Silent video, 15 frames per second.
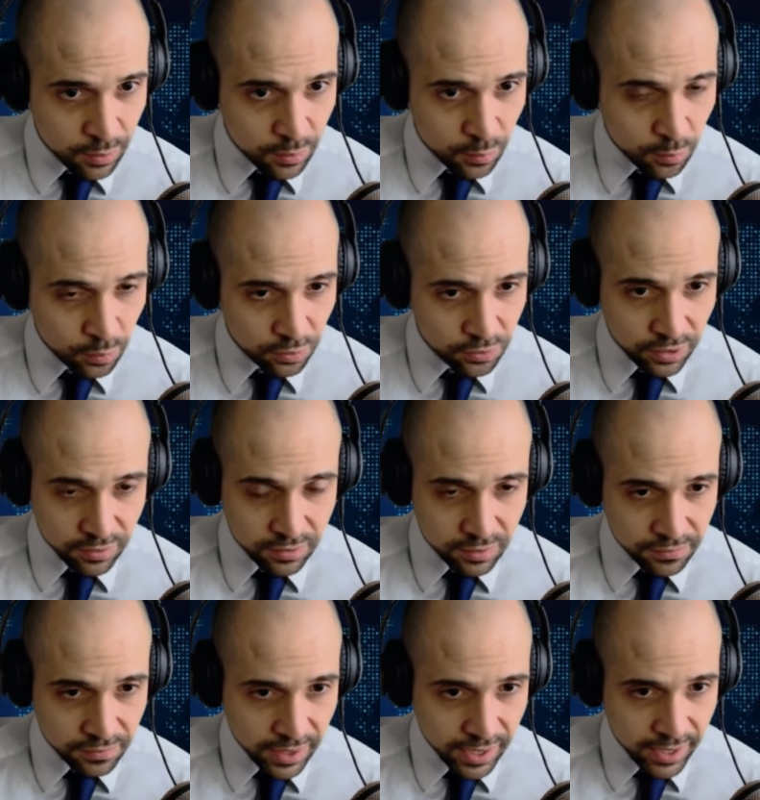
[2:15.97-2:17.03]
will
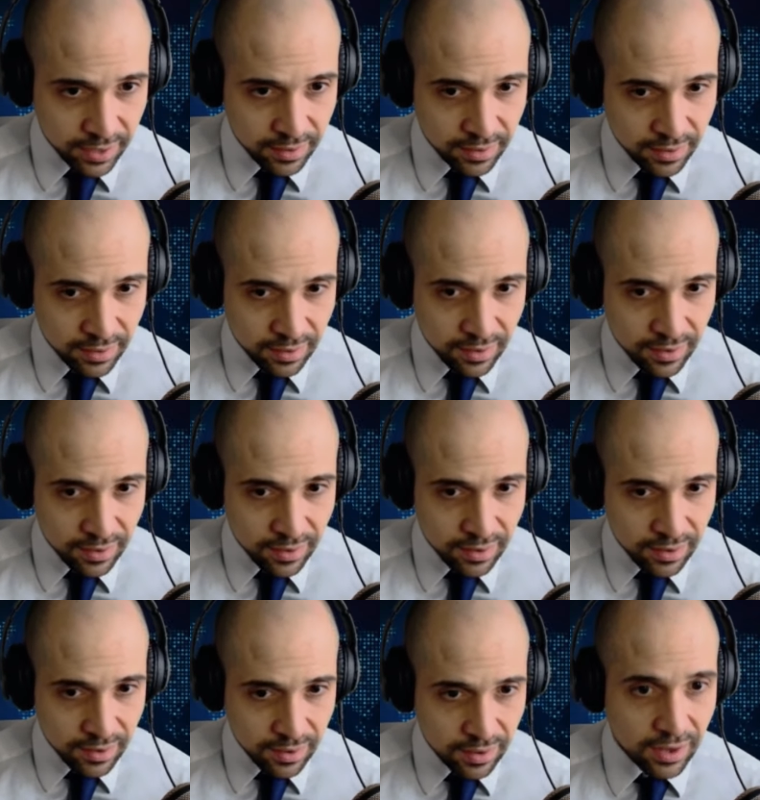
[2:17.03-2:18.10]
justify
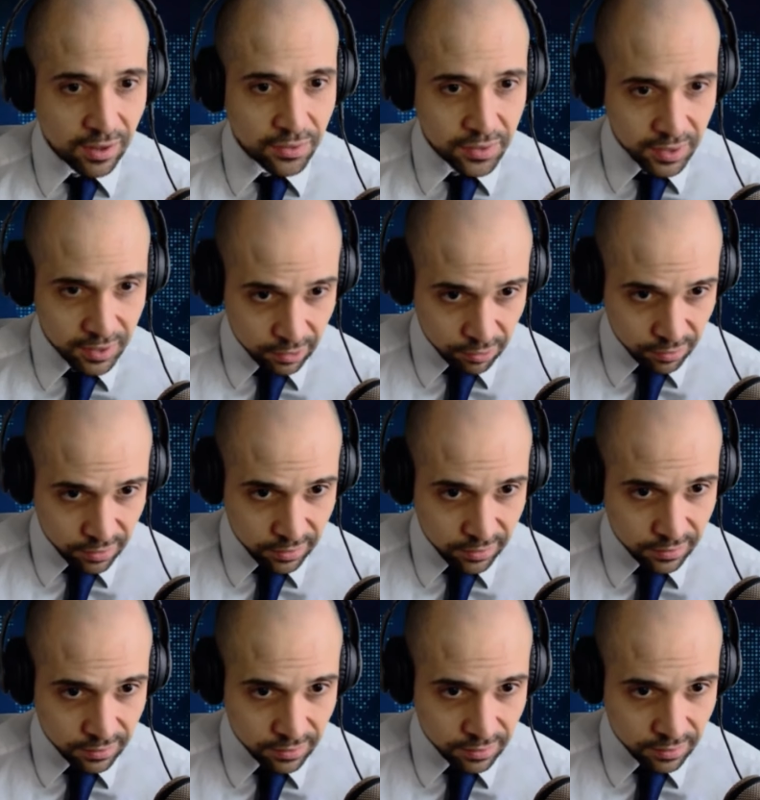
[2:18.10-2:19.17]
a healthy
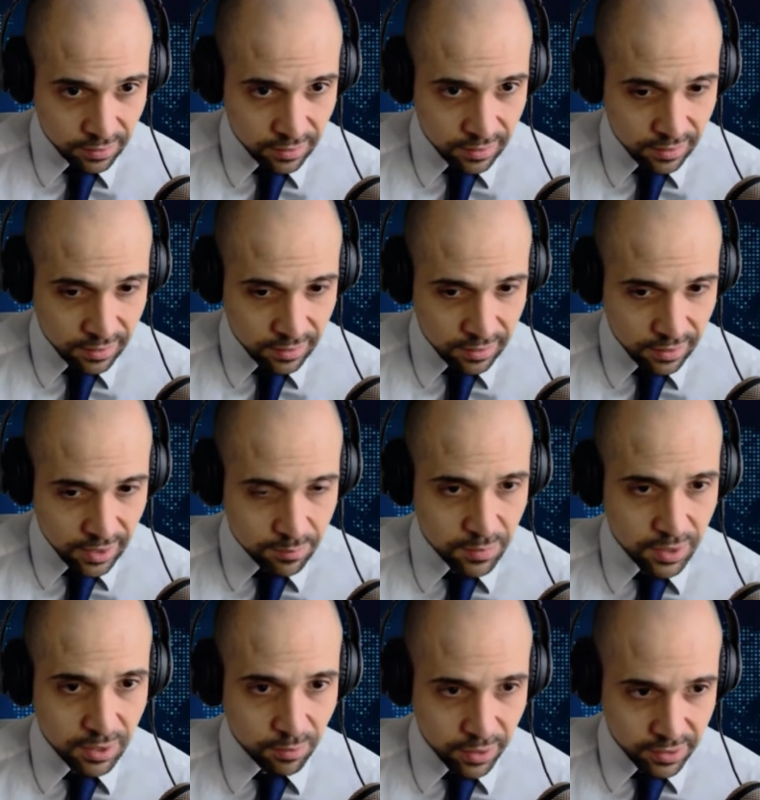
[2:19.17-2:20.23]
increase in
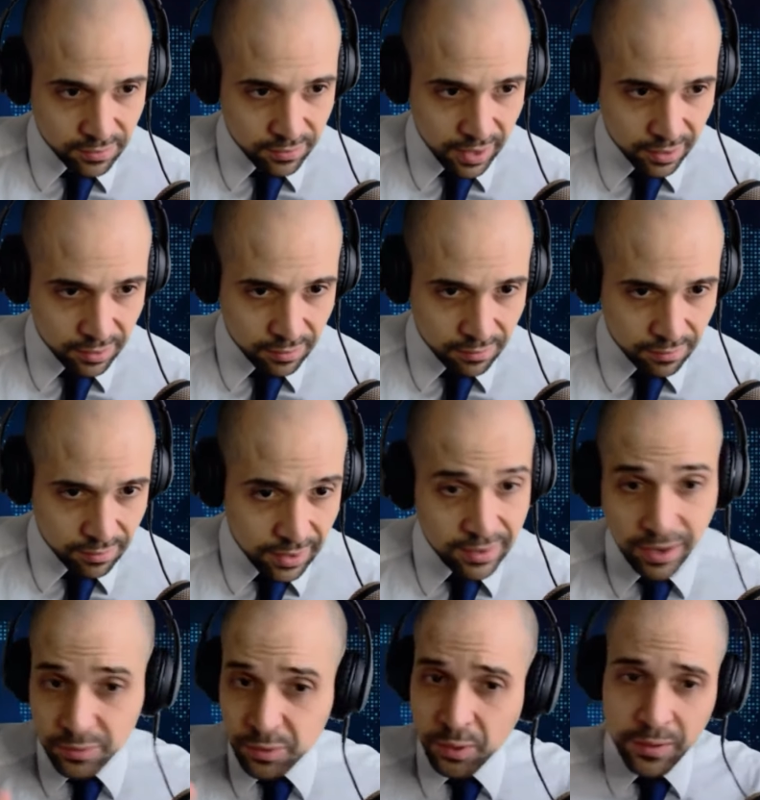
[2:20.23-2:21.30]
media rights value.
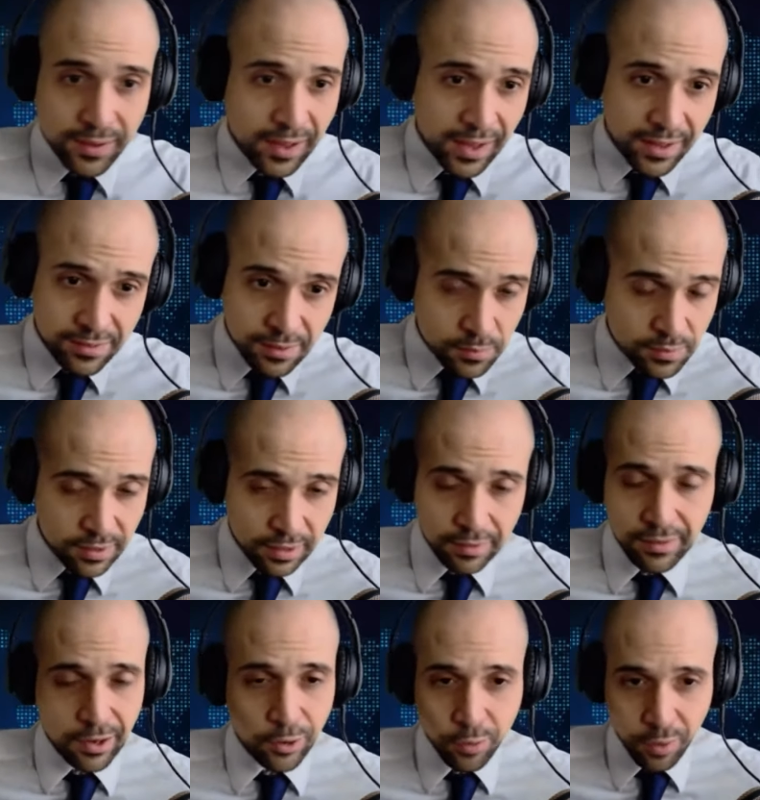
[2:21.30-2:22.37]
Now, Tony Khan seems
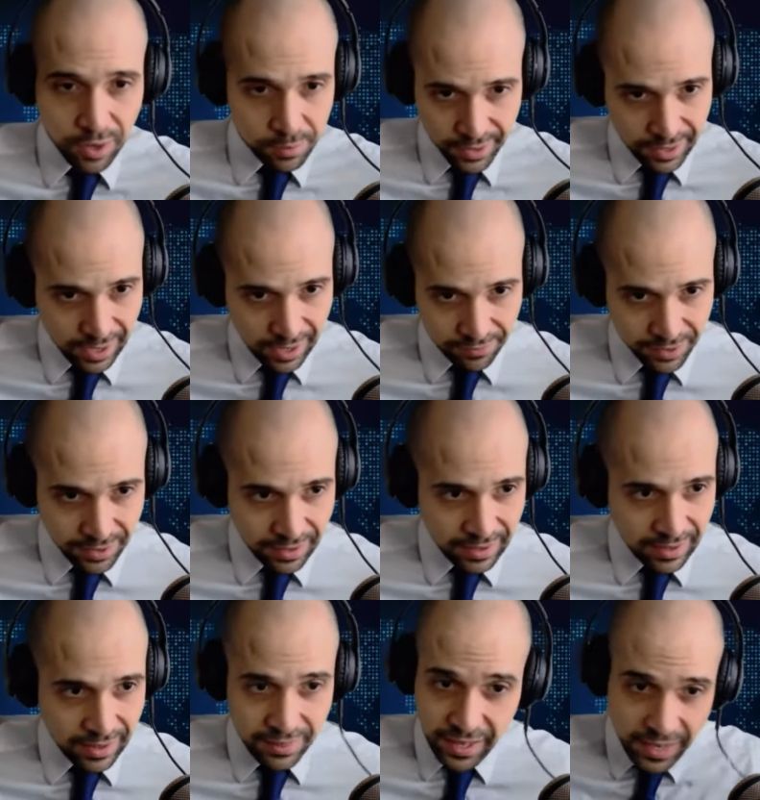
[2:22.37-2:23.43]
incredibly confident
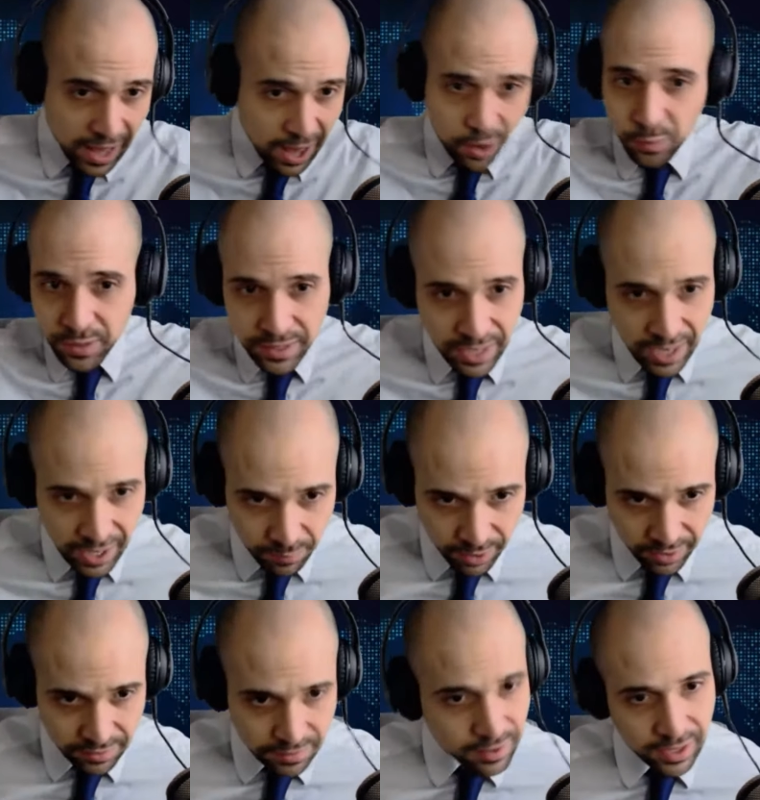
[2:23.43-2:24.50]
that not only Dynamite
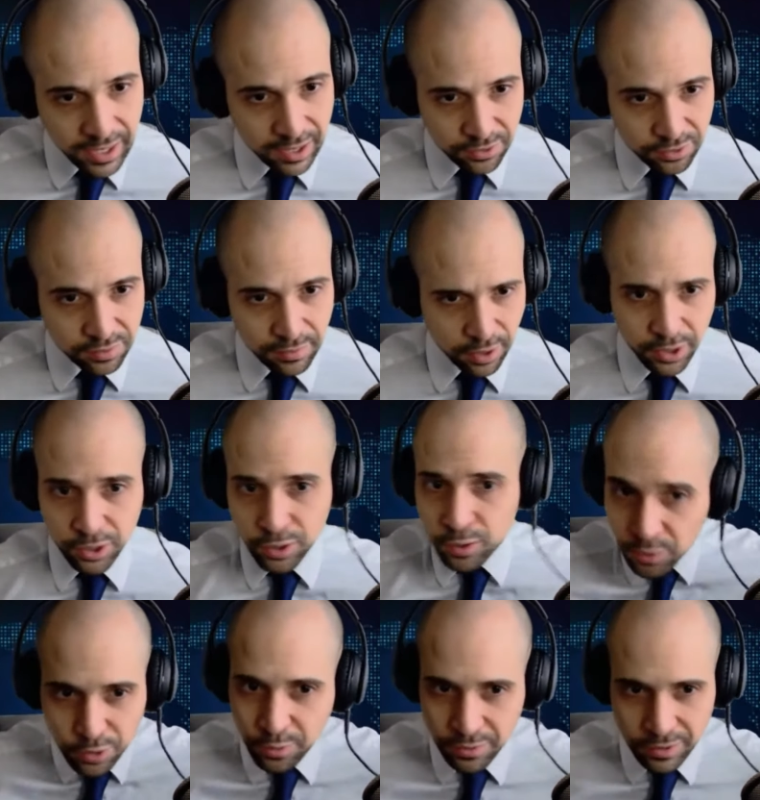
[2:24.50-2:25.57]
is going to get a, a, huge,
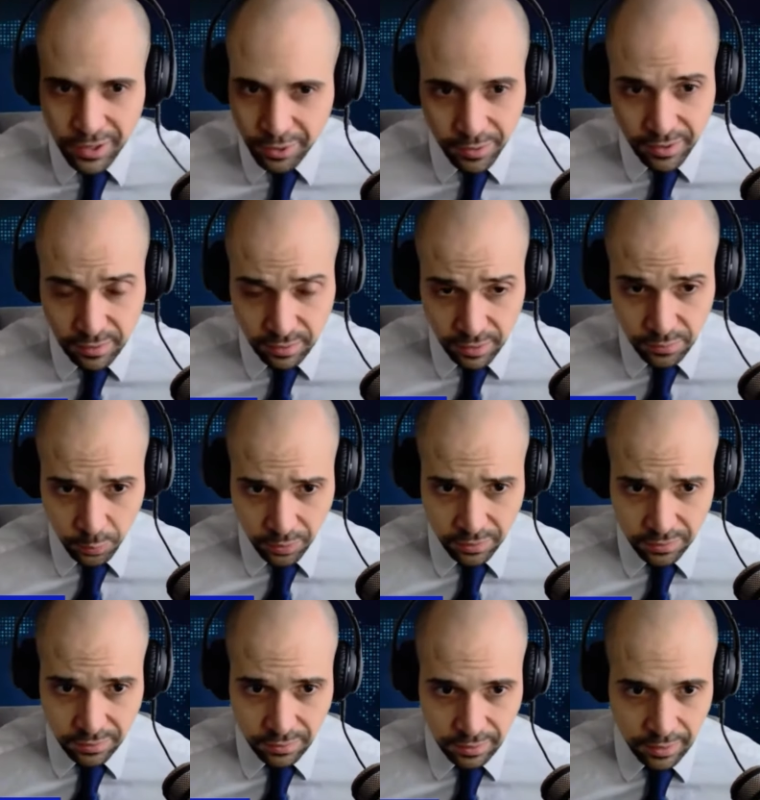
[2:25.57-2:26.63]
huge increase in his
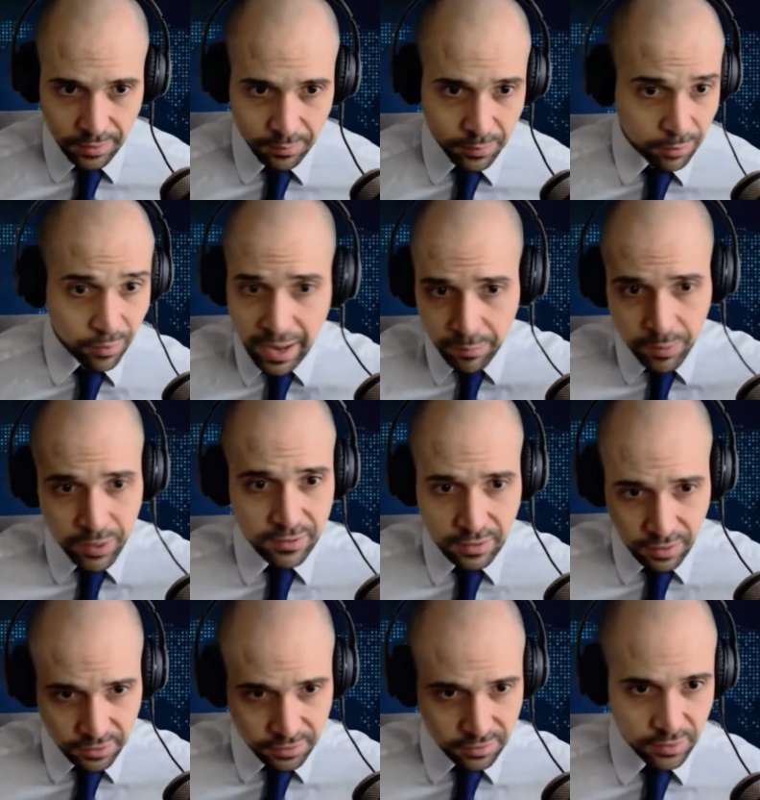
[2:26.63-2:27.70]
words, but Rampage and
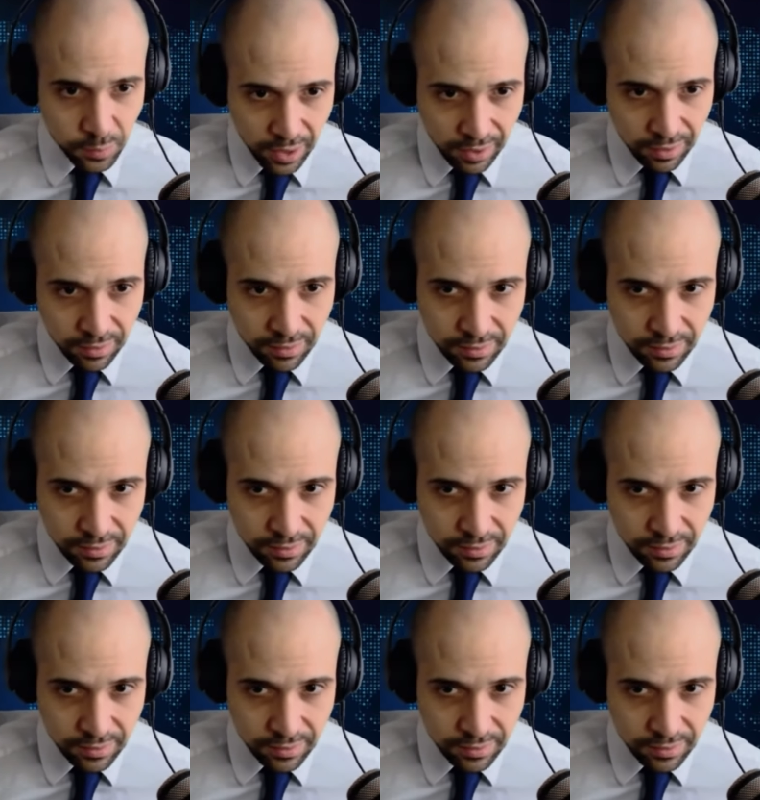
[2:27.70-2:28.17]
Collision as well.